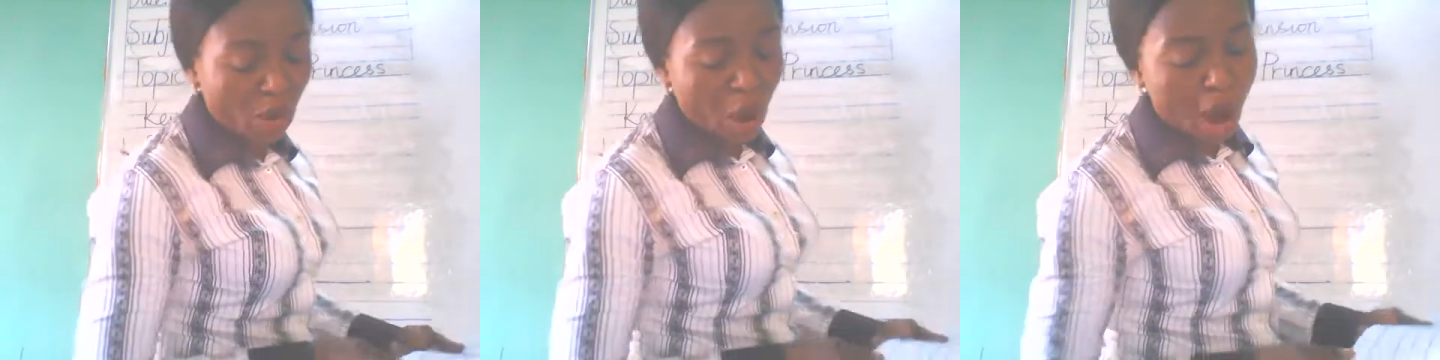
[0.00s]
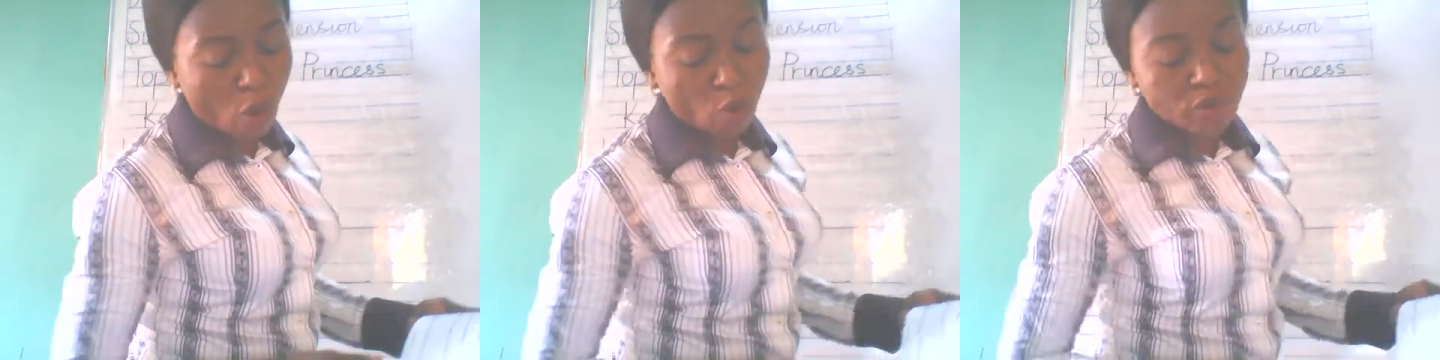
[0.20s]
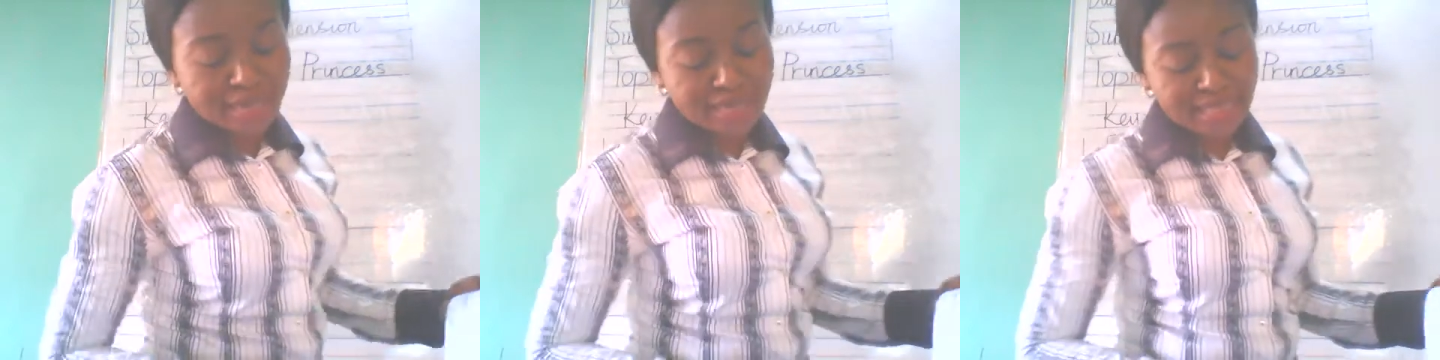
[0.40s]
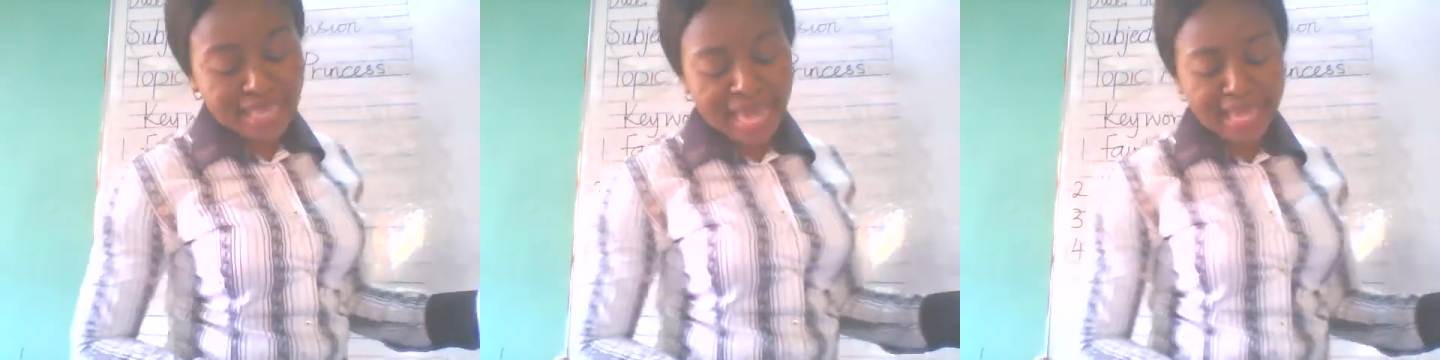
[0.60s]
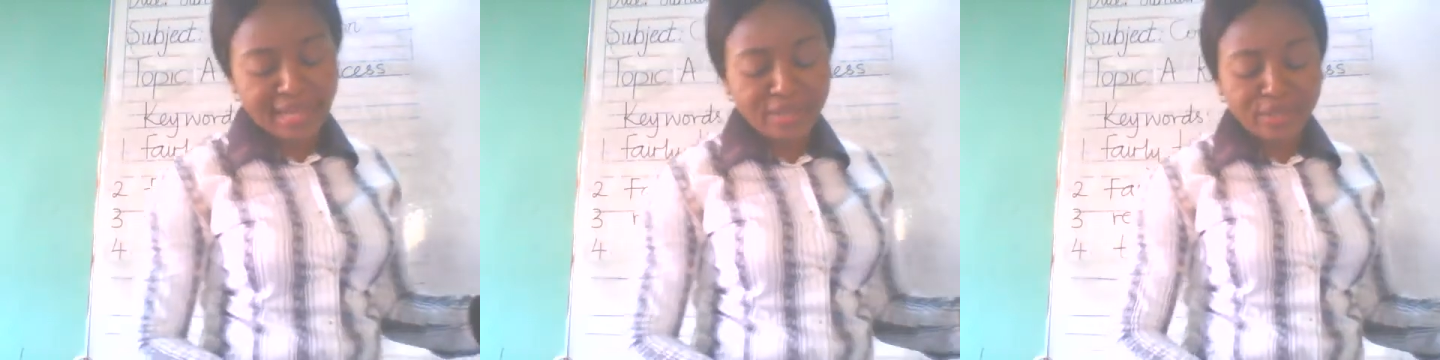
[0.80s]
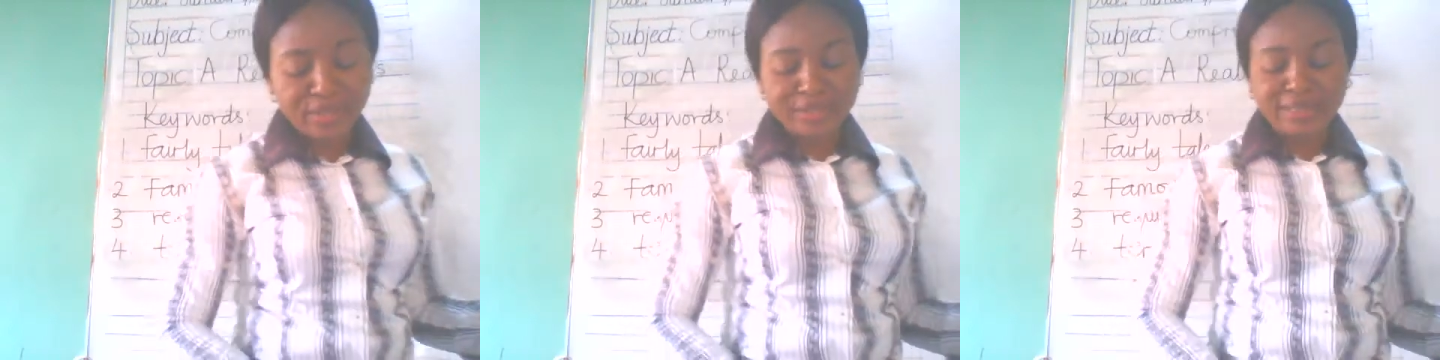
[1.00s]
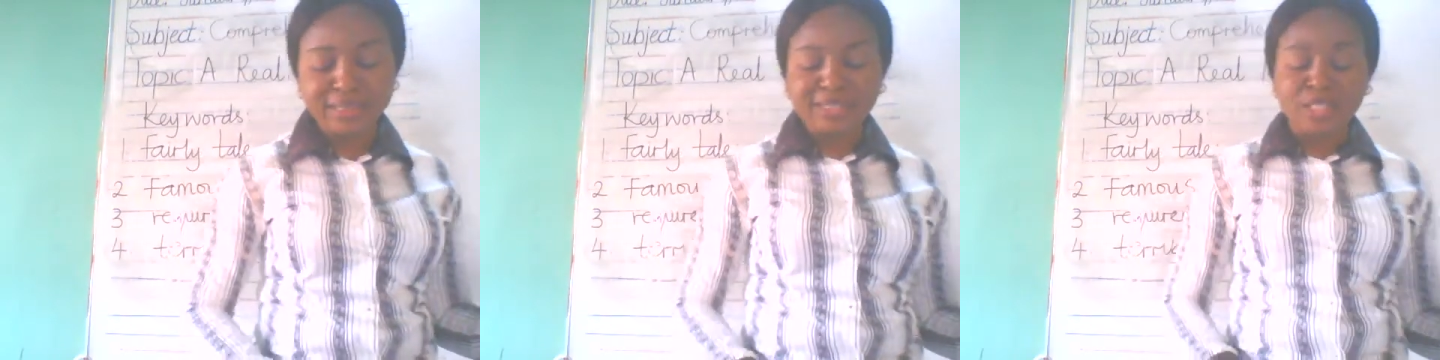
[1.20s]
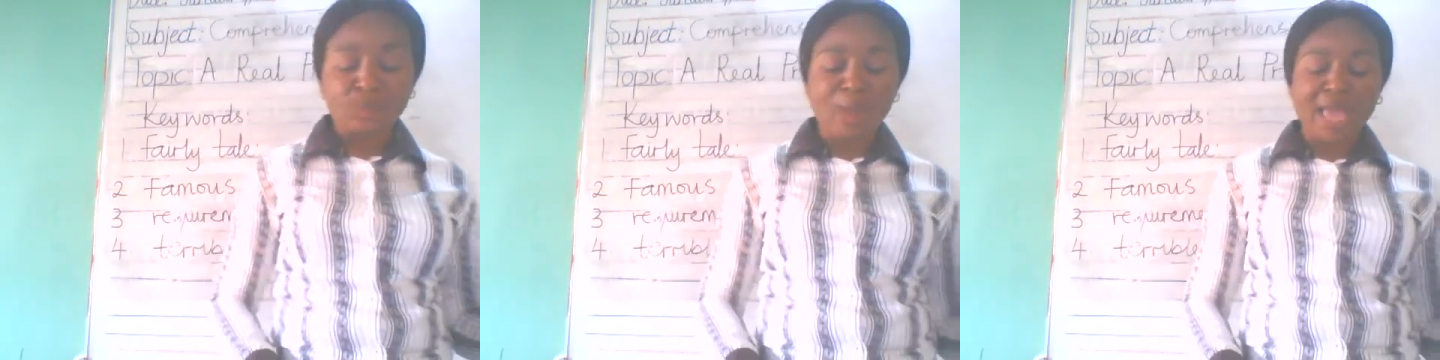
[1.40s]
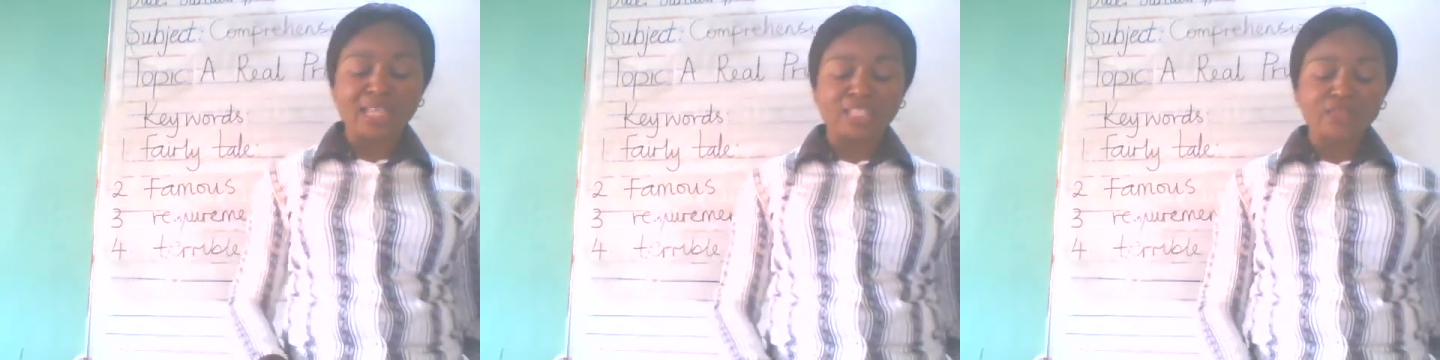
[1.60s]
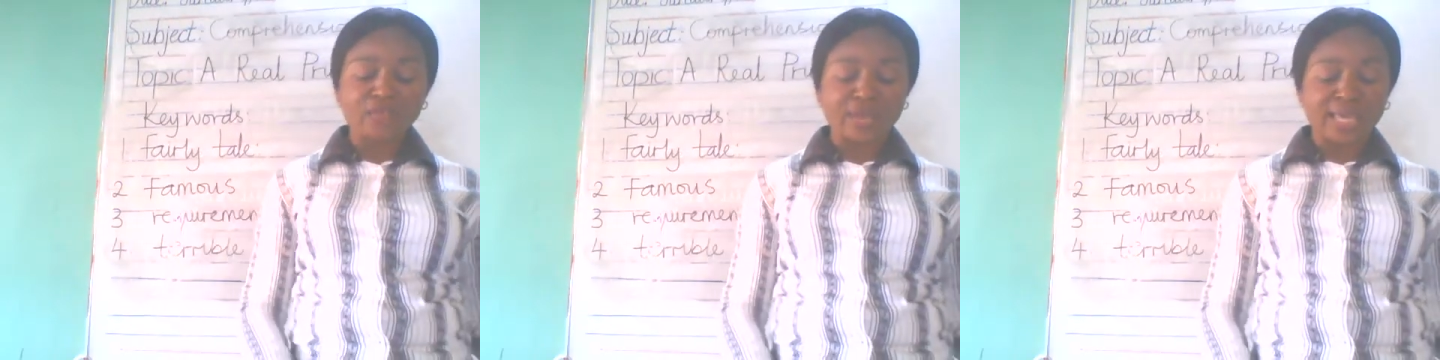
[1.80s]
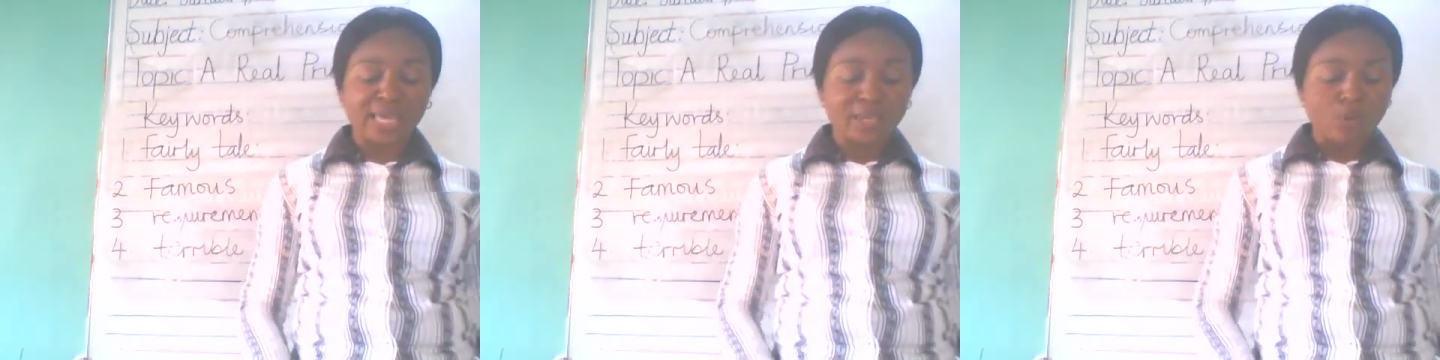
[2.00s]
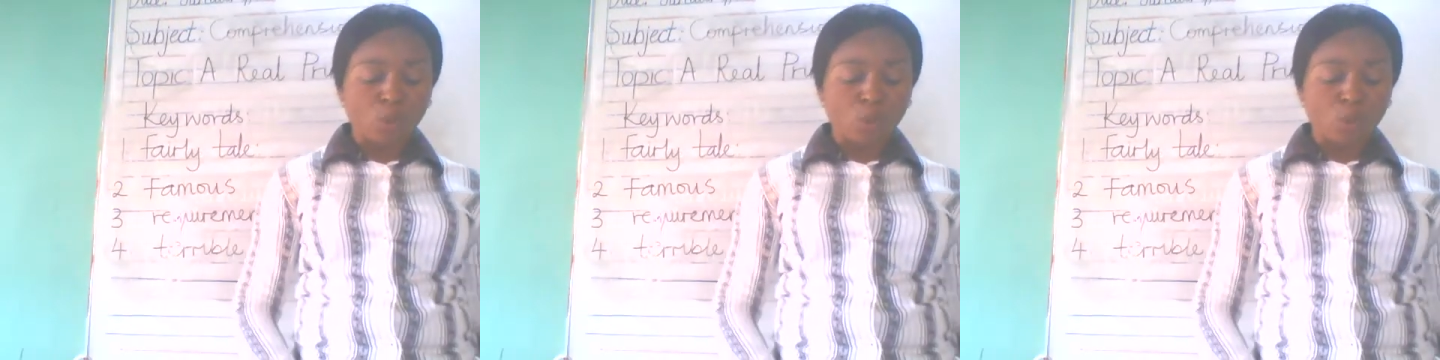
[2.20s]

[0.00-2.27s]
I will tell you the specific